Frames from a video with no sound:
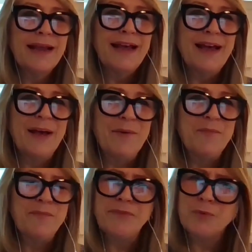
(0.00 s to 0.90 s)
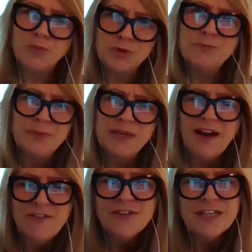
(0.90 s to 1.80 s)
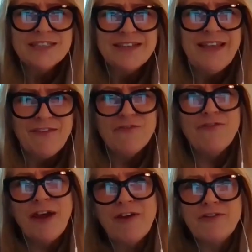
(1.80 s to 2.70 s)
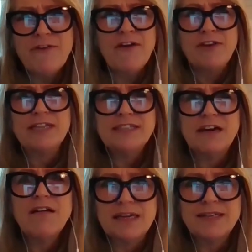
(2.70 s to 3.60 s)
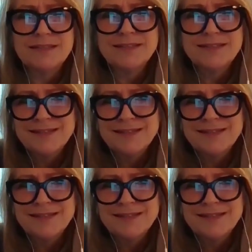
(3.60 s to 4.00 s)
that wouldn't be covered under that very, very tight